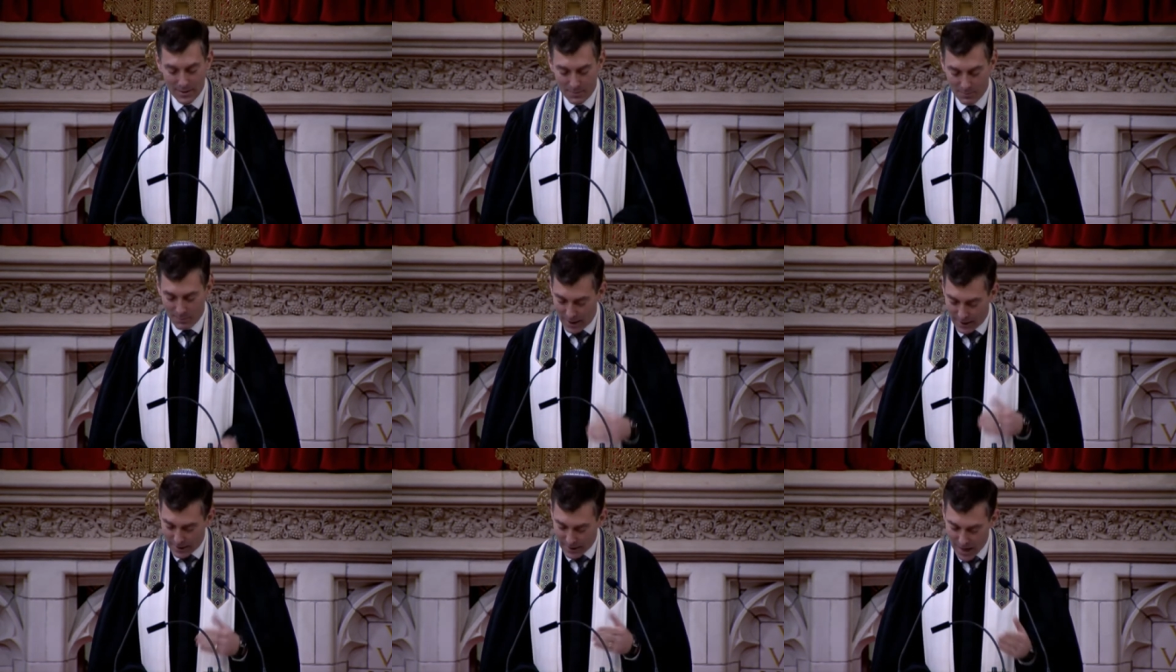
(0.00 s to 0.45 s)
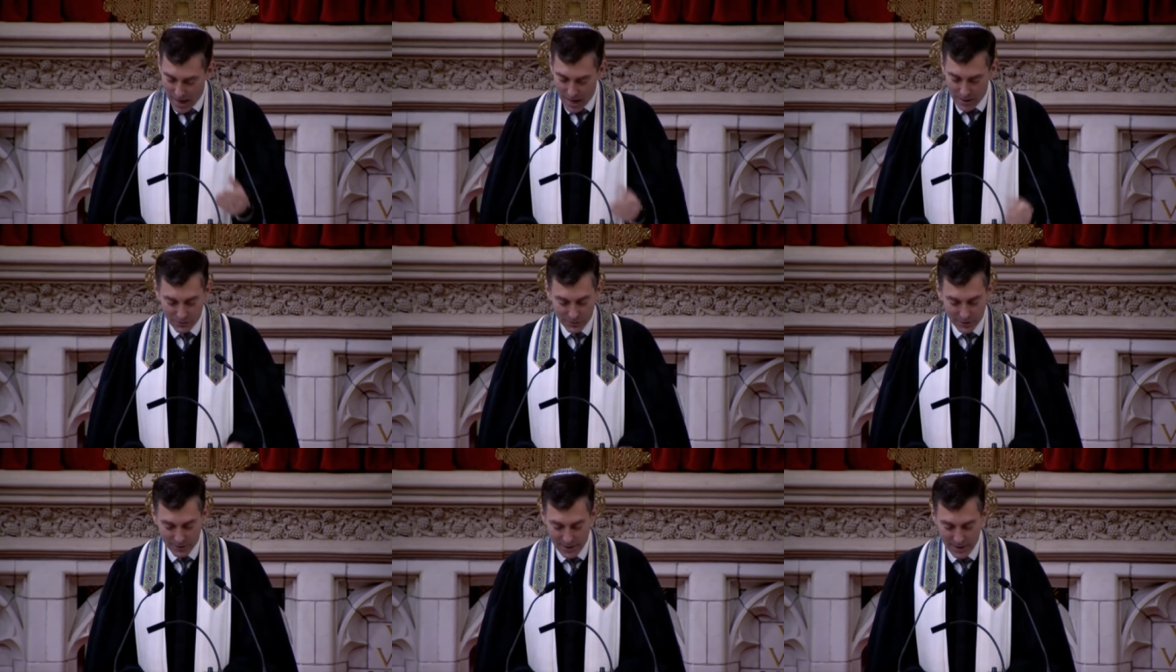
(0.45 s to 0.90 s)
My
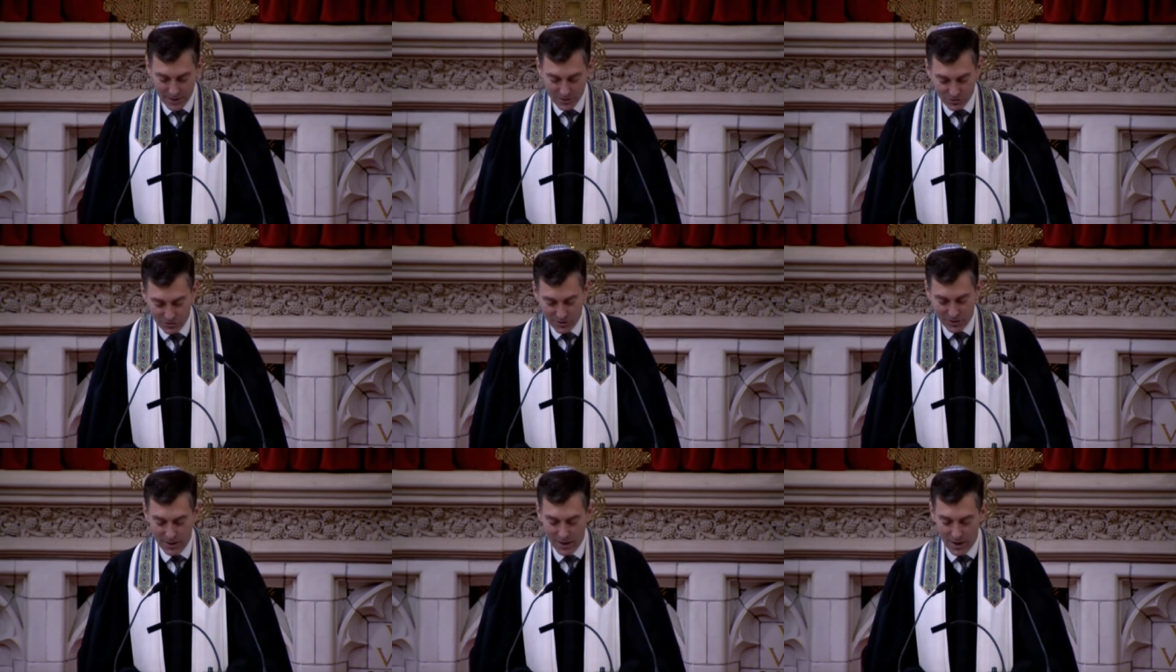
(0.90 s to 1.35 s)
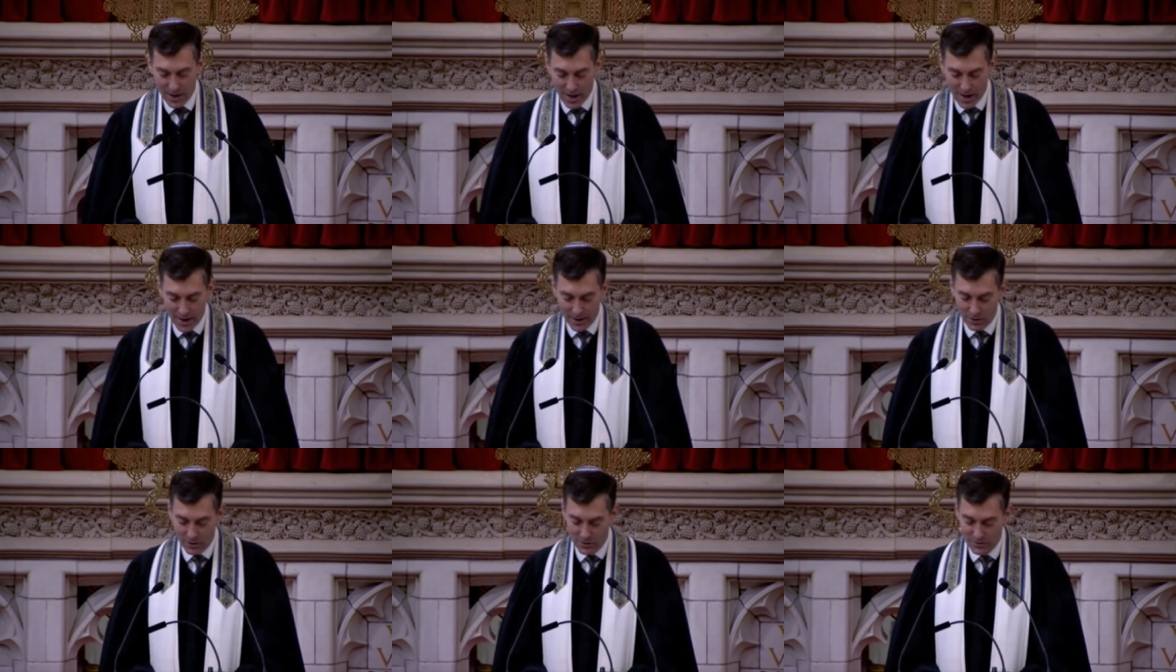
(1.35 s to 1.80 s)
congregation and
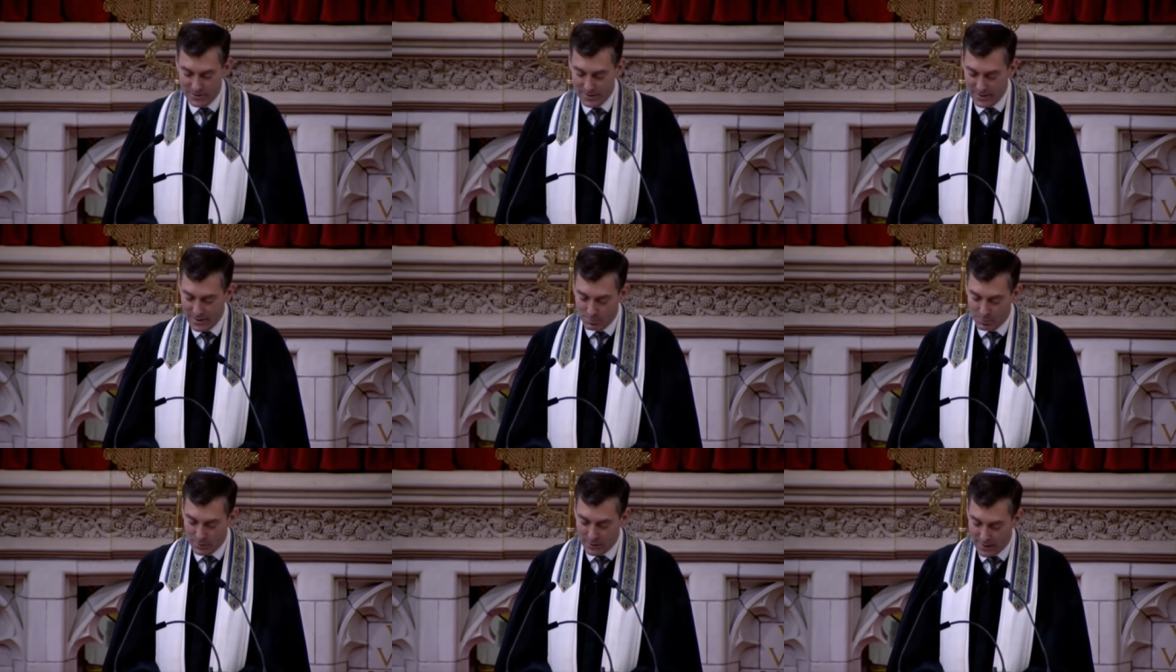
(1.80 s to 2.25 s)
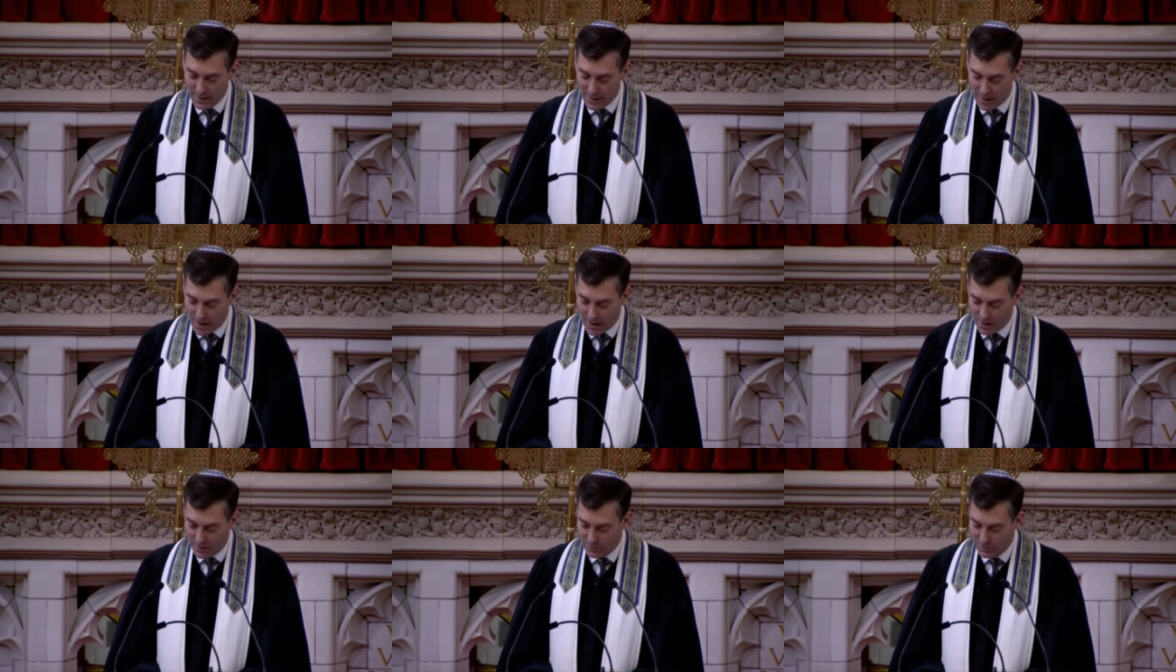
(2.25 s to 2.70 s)
I are deeply
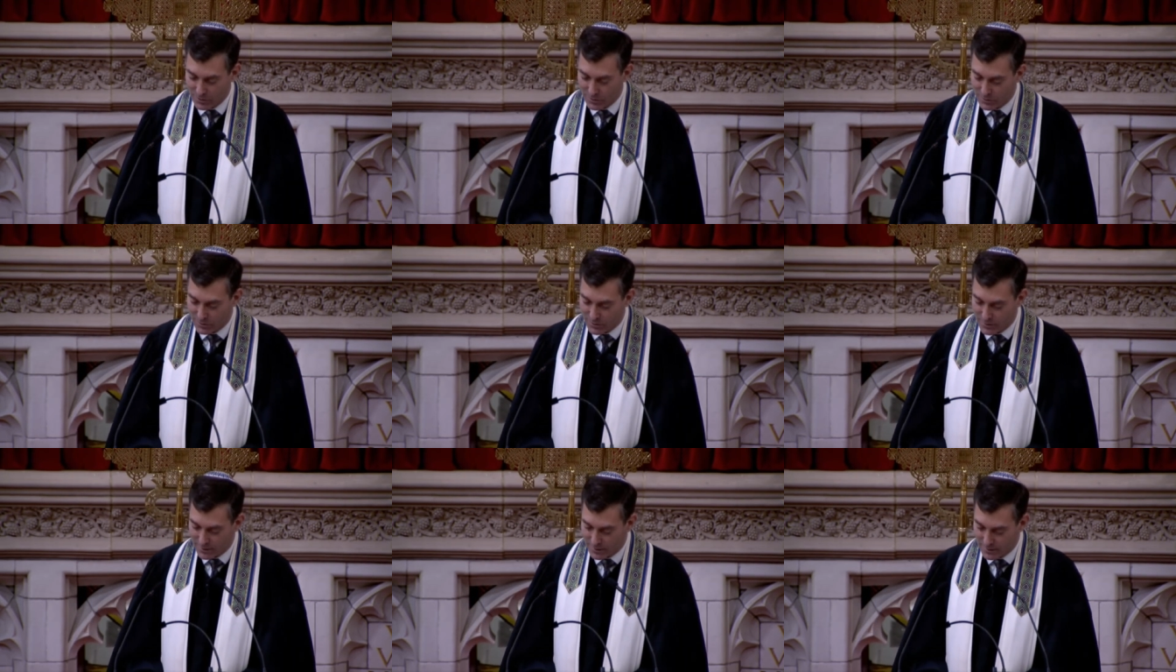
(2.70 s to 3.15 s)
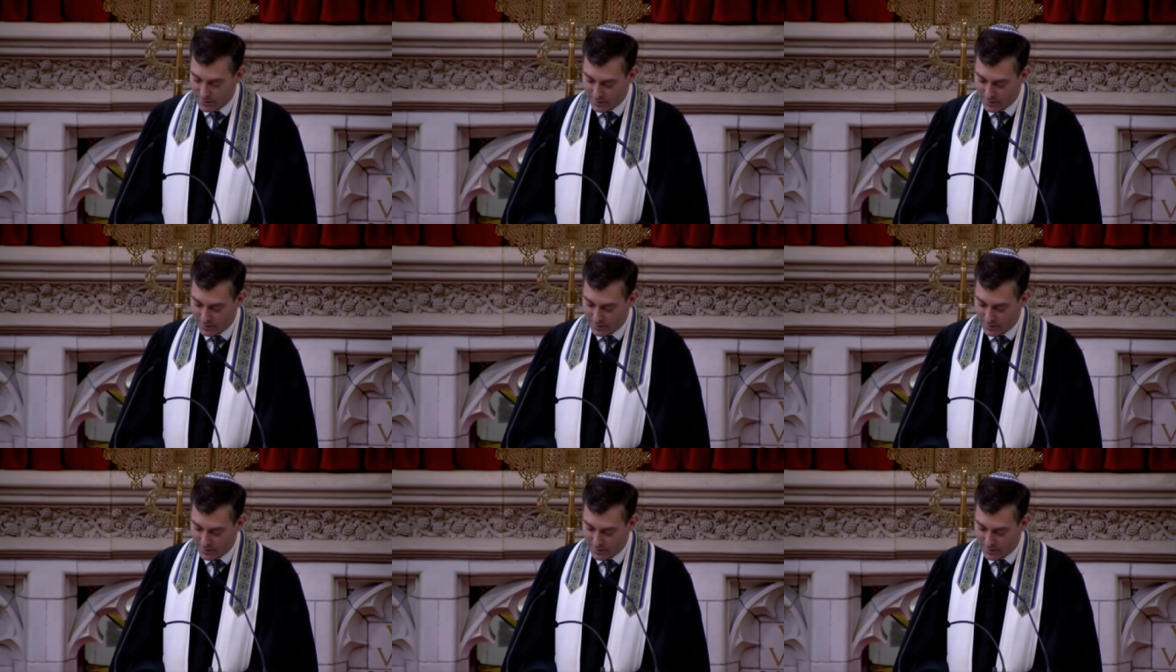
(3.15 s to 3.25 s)
honored